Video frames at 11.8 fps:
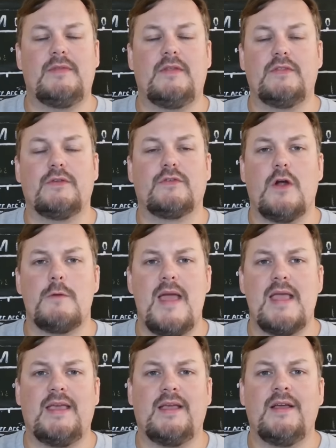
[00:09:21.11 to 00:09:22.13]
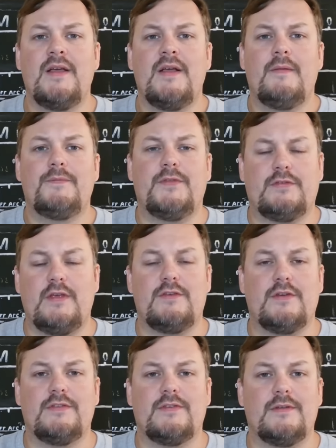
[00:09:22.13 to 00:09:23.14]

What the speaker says: Then they'll start making decisions.